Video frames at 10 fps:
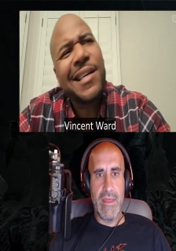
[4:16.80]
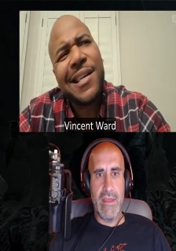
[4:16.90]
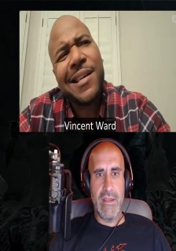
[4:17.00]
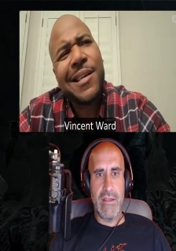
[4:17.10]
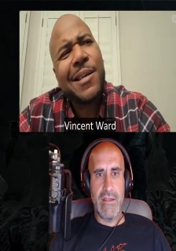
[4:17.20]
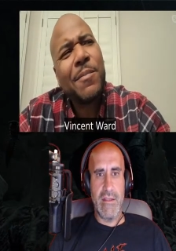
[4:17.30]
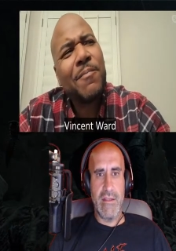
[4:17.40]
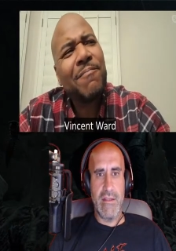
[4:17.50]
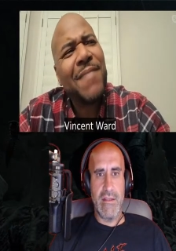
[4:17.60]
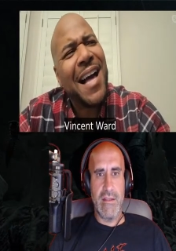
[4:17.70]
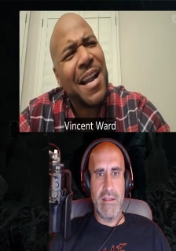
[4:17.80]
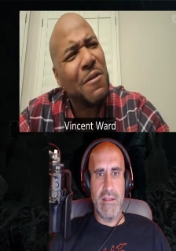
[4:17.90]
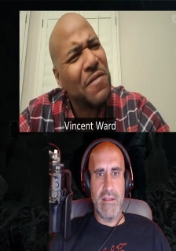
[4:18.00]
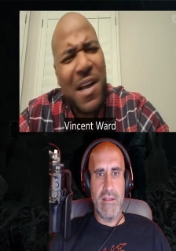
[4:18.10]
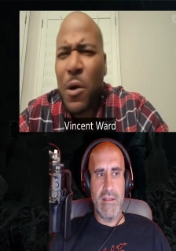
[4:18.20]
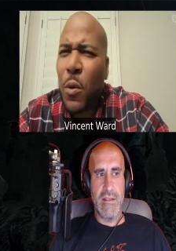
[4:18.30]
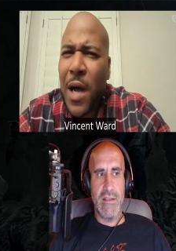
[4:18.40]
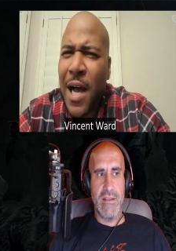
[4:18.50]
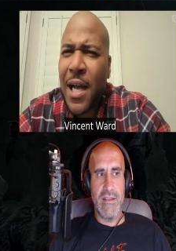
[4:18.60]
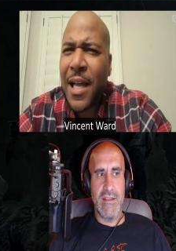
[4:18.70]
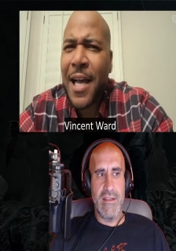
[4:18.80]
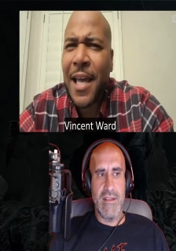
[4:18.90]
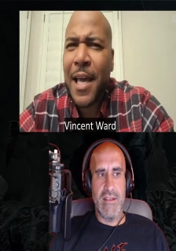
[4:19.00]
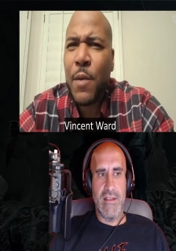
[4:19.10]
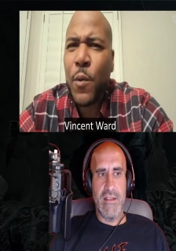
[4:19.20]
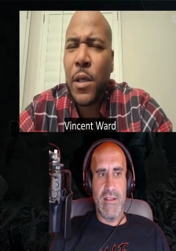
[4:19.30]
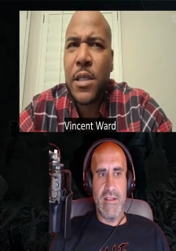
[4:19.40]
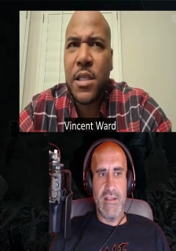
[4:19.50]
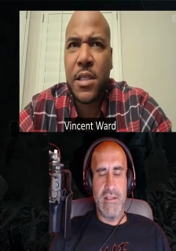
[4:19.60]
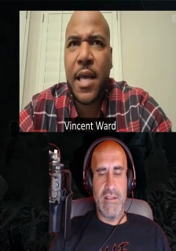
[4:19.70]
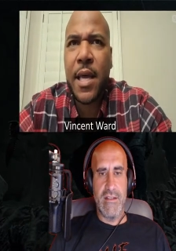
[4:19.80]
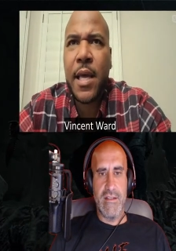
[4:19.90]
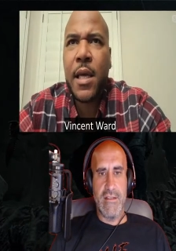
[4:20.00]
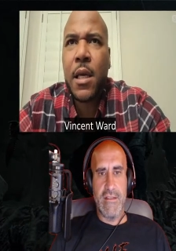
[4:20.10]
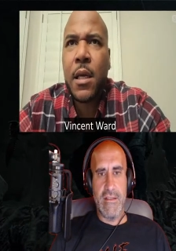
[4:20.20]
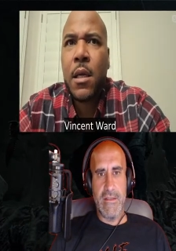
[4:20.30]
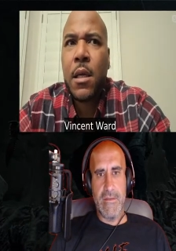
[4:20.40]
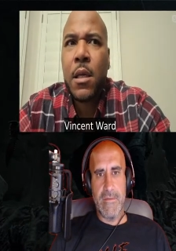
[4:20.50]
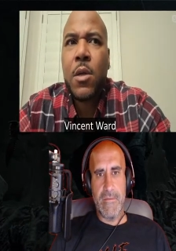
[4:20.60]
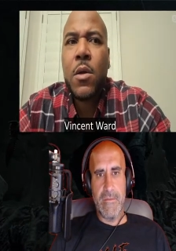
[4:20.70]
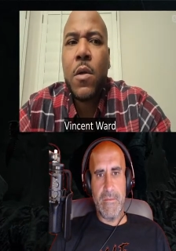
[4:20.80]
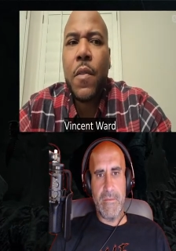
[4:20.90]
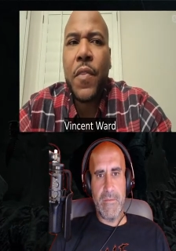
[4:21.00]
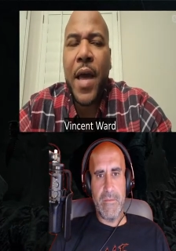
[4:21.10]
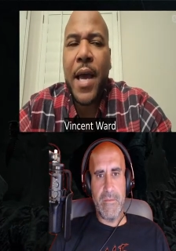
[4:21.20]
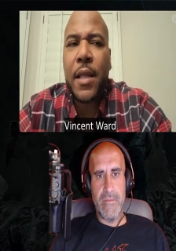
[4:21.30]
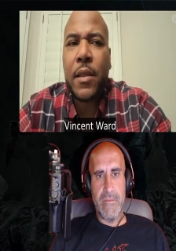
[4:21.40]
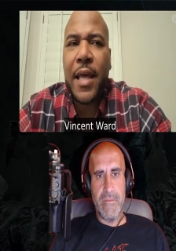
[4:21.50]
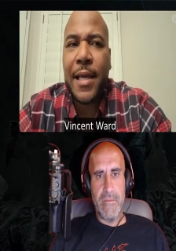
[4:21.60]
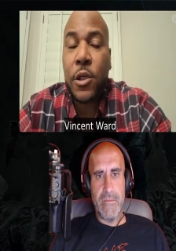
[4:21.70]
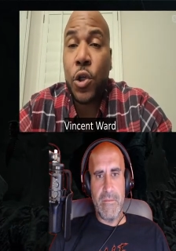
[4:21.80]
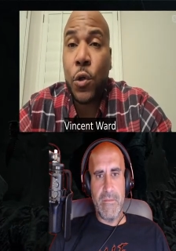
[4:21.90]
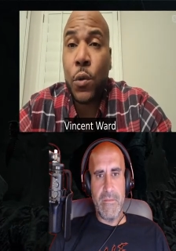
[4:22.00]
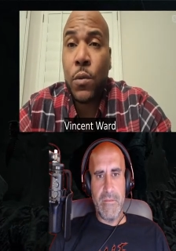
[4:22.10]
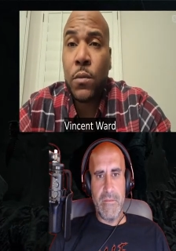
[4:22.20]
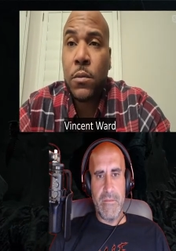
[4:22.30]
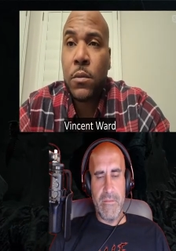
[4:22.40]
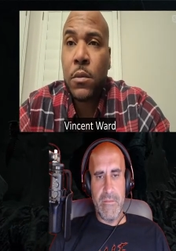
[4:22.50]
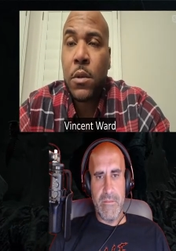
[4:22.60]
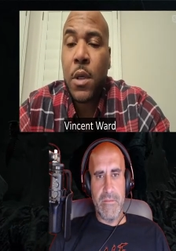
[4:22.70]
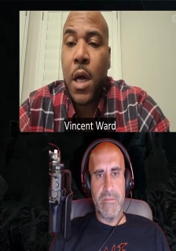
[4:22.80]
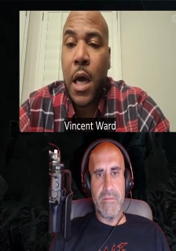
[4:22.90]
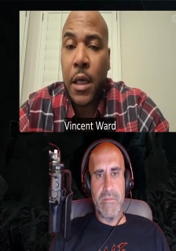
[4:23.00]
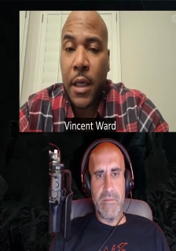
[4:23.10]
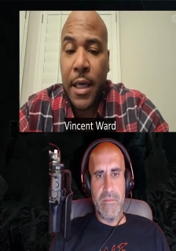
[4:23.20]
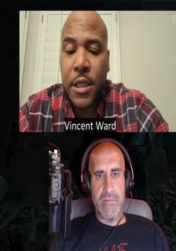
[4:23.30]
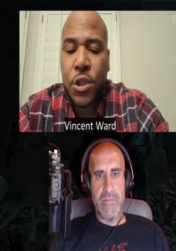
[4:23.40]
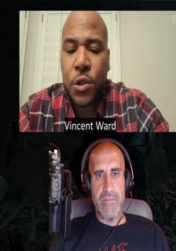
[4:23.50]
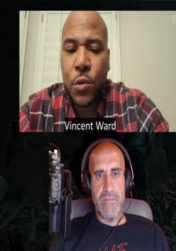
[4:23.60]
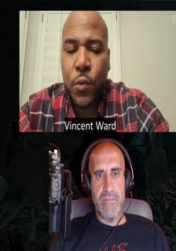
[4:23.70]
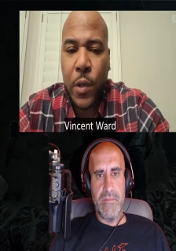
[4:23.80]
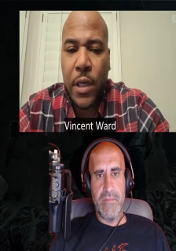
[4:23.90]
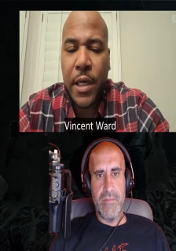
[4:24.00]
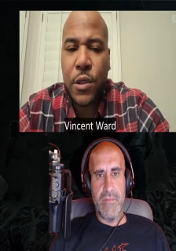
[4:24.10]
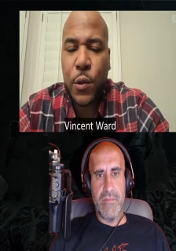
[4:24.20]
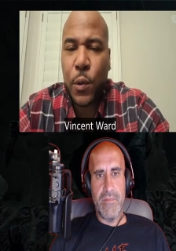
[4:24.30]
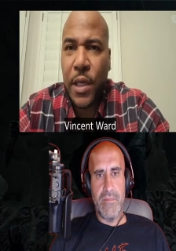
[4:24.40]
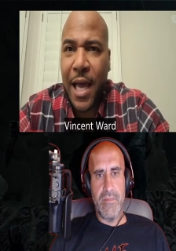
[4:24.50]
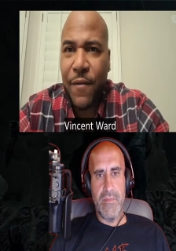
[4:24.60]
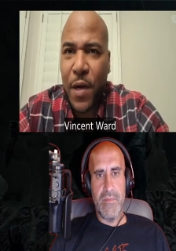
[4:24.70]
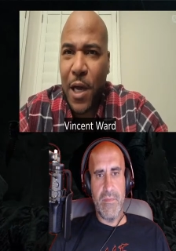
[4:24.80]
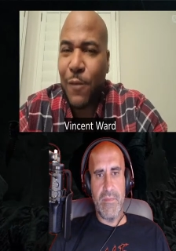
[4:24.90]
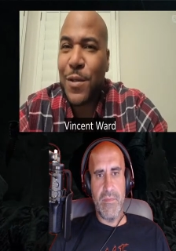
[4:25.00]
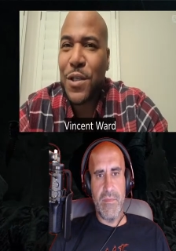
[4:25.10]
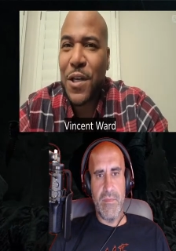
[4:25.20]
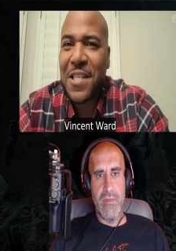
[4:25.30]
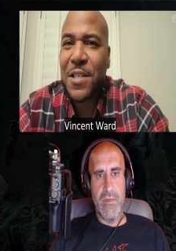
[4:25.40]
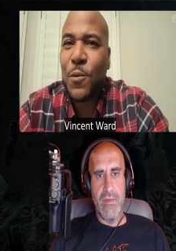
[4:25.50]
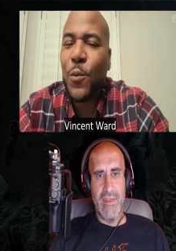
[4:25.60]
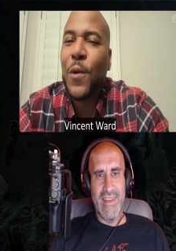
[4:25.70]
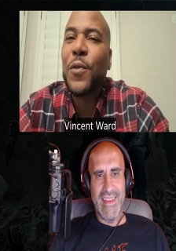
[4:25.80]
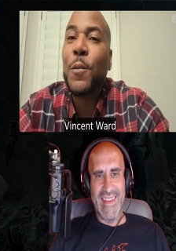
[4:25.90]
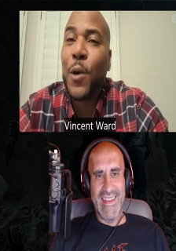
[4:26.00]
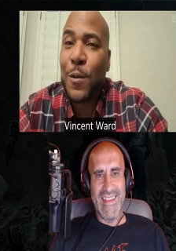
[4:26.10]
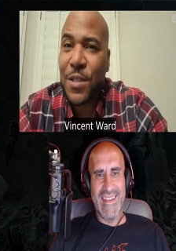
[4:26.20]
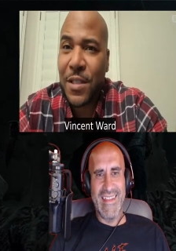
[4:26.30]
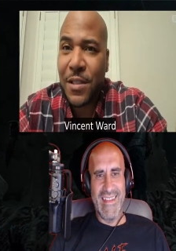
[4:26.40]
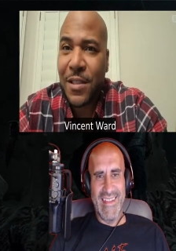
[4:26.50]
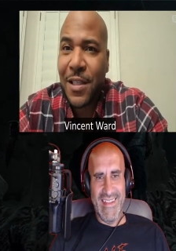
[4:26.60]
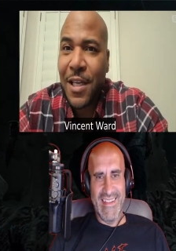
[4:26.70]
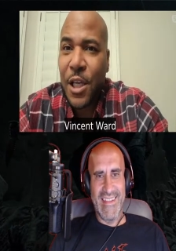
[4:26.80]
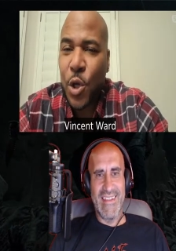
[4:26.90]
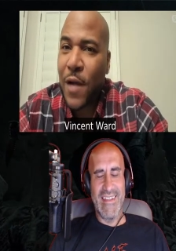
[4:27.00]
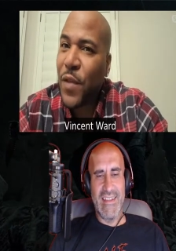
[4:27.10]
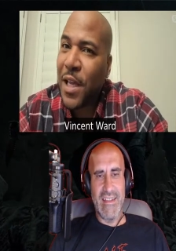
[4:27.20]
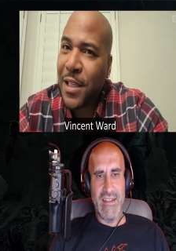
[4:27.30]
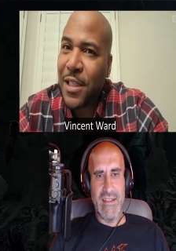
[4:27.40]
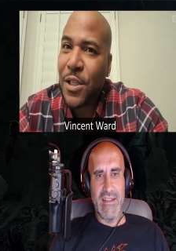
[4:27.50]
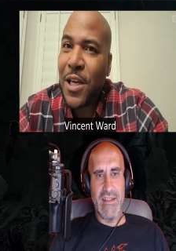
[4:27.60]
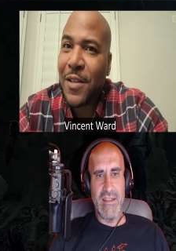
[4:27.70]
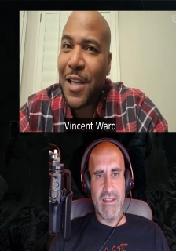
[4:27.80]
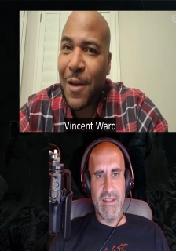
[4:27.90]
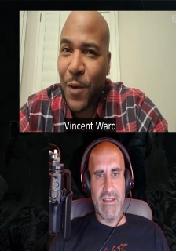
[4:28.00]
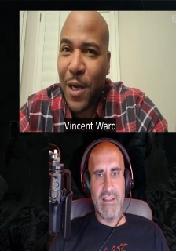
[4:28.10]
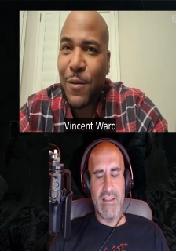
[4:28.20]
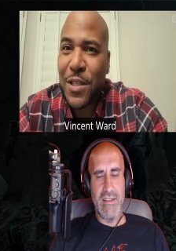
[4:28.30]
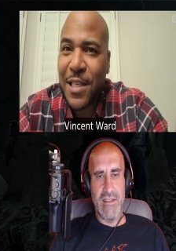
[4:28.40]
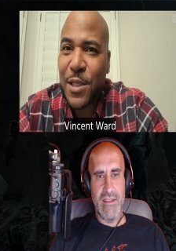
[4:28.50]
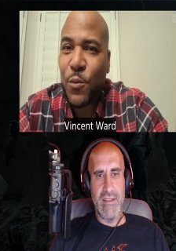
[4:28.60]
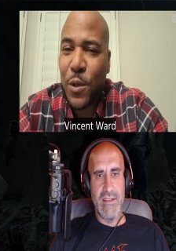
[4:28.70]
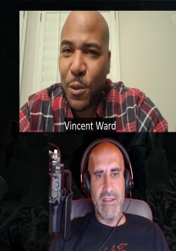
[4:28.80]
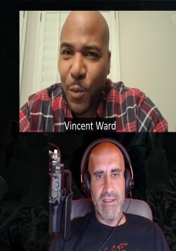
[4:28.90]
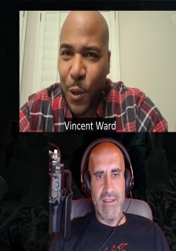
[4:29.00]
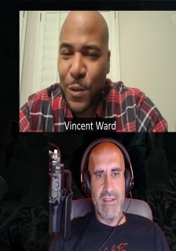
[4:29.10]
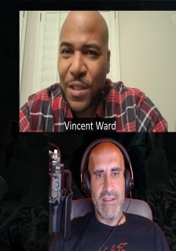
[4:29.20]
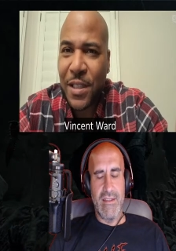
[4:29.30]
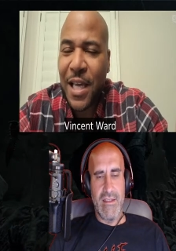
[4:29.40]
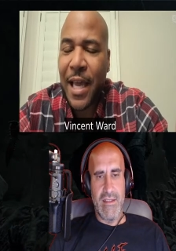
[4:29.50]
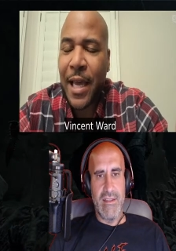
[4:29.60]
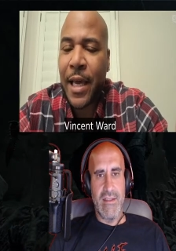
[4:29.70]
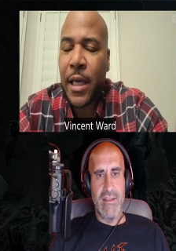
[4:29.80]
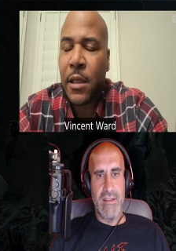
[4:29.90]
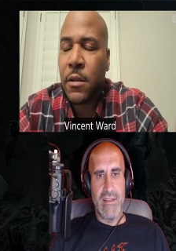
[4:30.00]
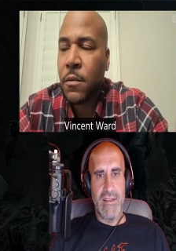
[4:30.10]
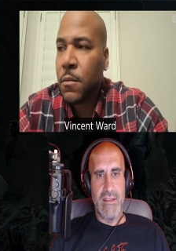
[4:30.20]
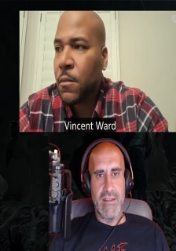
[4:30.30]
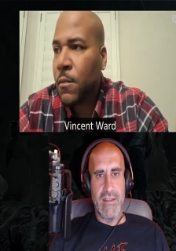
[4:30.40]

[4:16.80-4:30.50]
Speaker 1: Um, I don't know. I, I can't really say that they do unless you really and truly have a conversation with the person. You have to get to you have to have a conversation with the person and